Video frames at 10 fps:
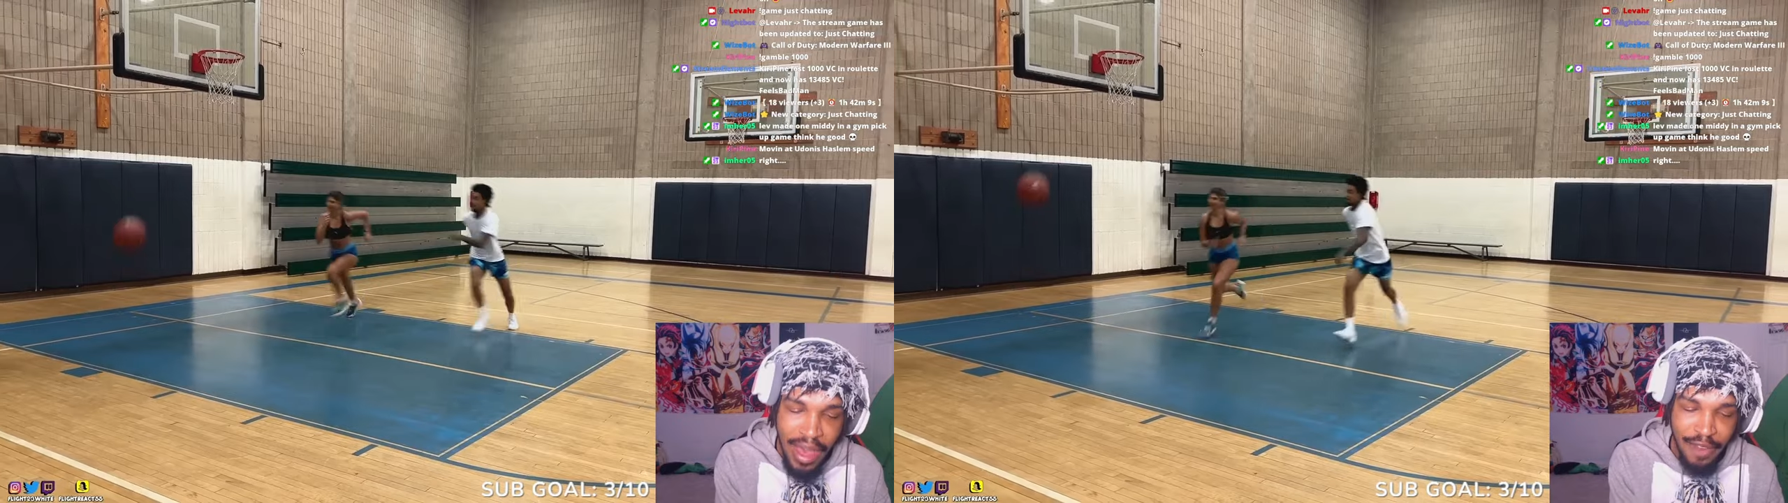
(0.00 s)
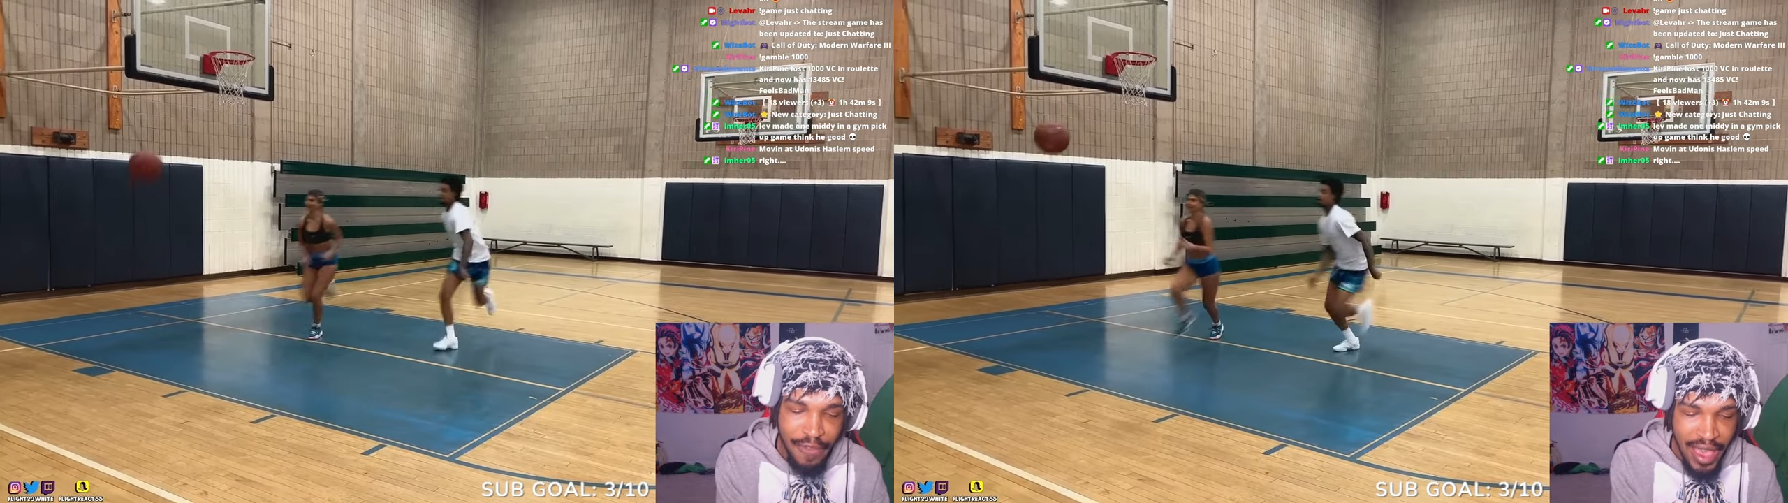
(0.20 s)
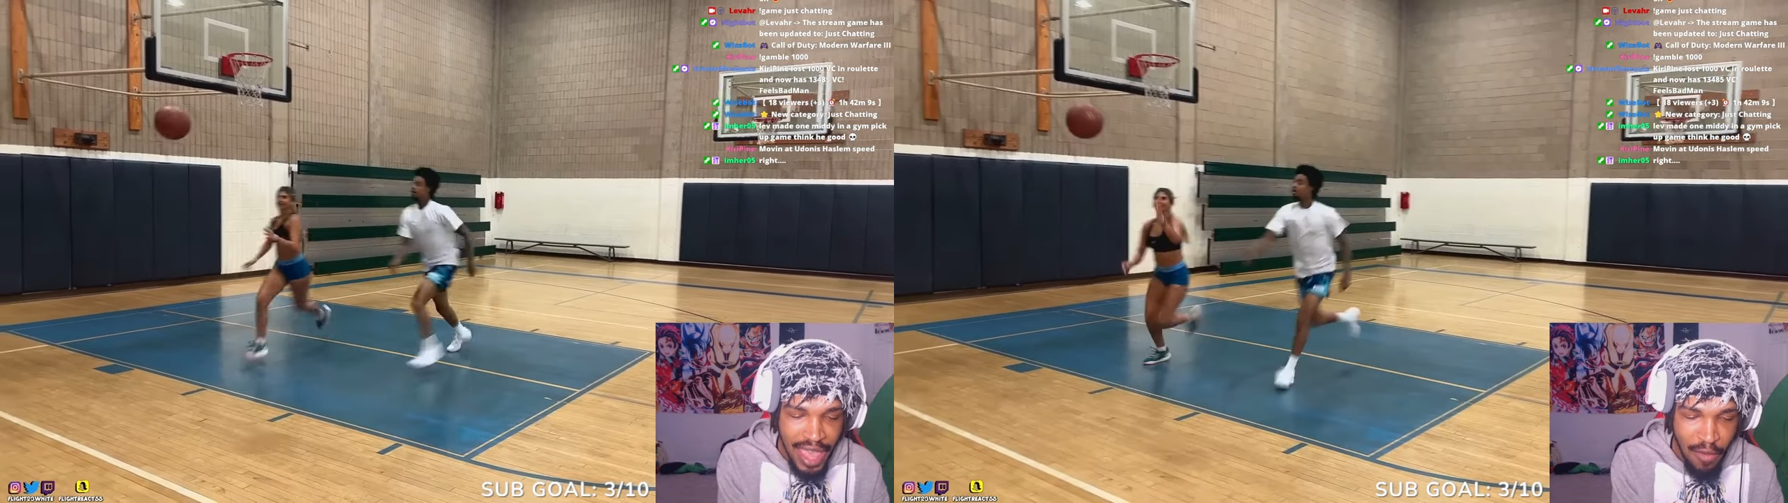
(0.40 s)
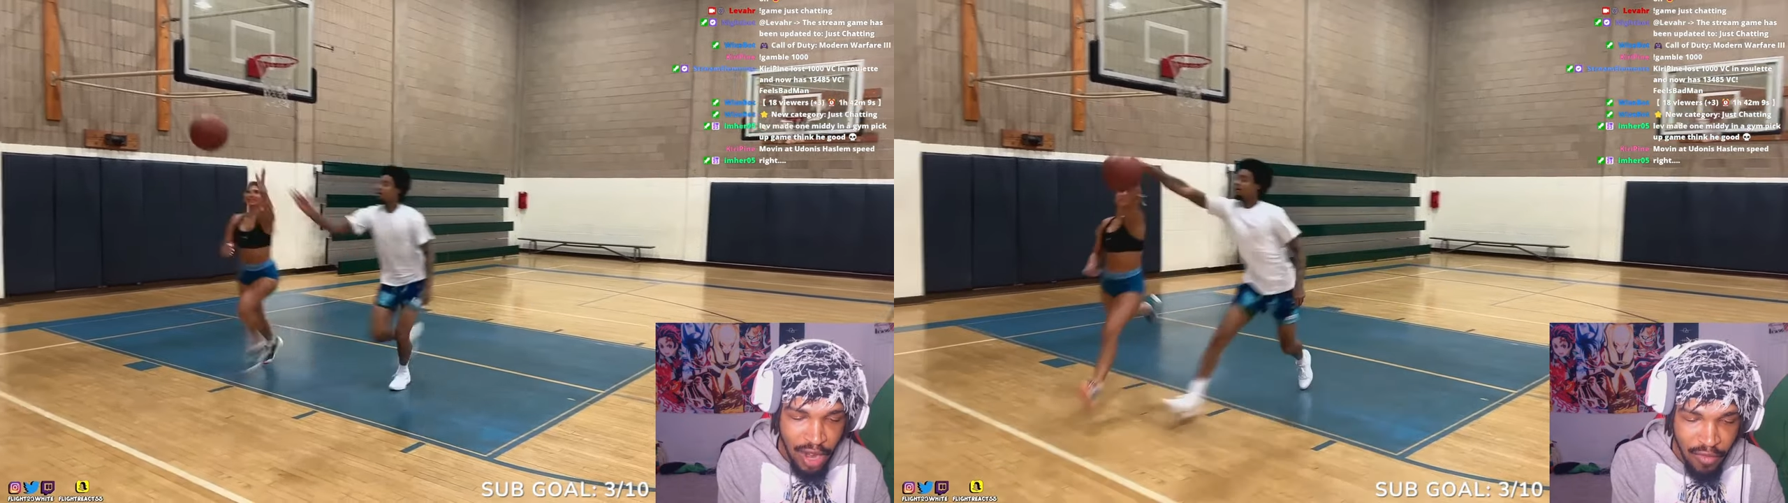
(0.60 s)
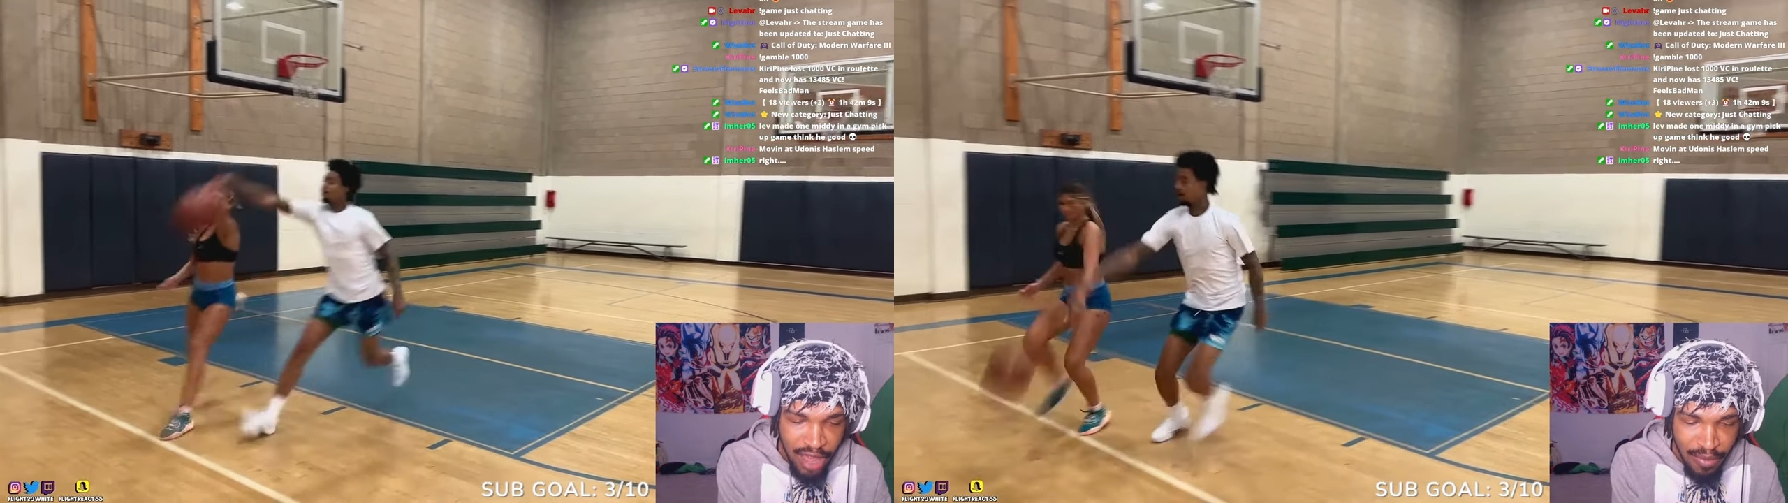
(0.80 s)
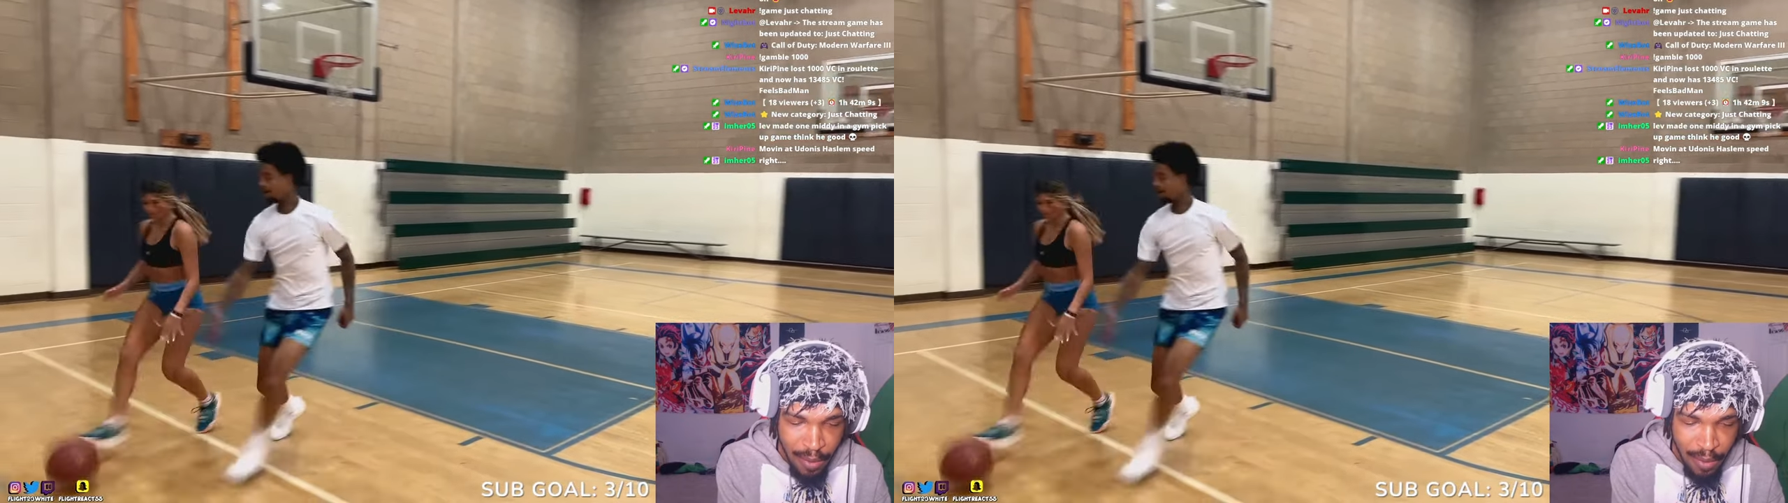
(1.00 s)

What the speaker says: of fact, y'all wanna watch my